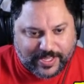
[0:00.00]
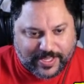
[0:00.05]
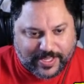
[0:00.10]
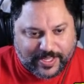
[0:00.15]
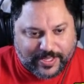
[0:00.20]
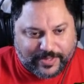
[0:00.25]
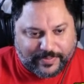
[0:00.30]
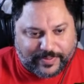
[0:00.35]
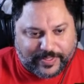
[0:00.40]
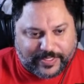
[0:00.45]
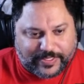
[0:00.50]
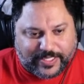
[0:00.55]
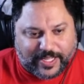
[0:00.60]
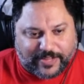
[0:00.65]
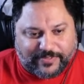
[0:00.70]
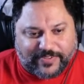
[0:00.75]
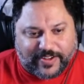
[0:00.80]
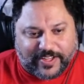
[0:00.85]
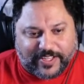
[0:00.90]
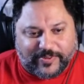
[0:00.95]
Please stop
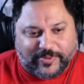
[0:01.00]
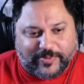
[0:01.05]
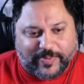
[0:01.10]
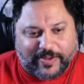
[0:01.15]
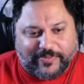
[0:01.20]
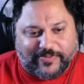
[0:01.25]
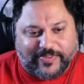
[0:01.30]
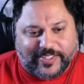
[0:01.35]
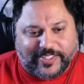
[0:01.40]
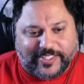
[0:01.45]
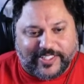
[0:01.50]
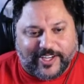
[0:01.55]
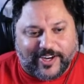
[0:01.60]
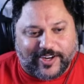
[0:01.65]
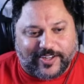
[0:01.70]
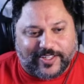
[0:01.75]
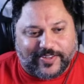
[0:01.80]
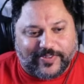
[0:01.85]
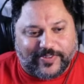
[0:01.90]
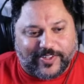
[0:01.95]
fucking with my VCR.
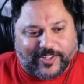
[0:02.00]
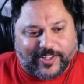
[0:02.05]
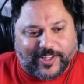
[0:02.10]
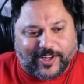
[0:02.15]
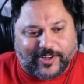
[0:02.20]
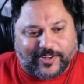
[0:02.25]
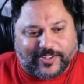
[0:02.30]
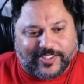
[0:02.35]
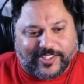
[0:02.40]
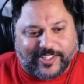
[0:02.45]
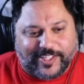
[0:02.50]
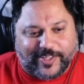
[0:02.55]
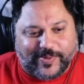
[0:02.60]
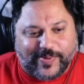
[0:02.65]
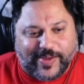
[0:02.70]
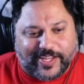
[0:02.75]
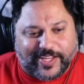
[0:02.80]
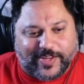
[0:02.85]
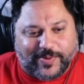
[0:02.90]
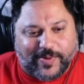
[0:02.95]
Leave it alone. It's the only way
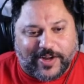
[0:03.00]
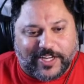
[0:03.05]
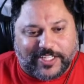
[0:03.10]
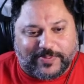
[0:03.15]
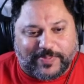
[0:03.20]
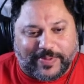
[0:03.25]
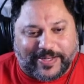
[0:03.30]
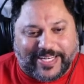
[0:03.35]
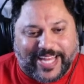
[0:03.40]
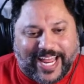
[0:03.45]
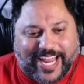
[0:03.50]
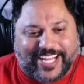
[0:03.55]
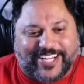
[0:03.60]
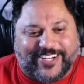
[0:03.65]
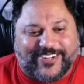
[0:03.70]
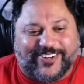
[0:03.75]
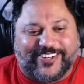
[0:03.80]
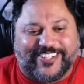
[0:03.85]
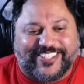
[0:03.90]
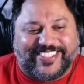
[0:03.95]
I can watch my Night
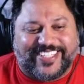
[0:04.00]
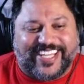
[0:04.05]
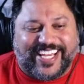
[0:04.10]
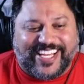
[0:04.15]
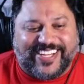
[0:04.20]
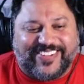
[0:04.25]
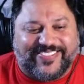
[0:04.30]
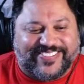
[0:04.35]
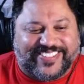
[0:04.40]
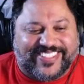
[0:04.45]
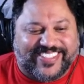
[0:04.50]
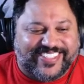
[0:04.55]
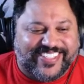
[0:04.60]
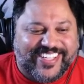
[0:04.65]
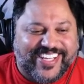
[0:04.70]
Court tapes.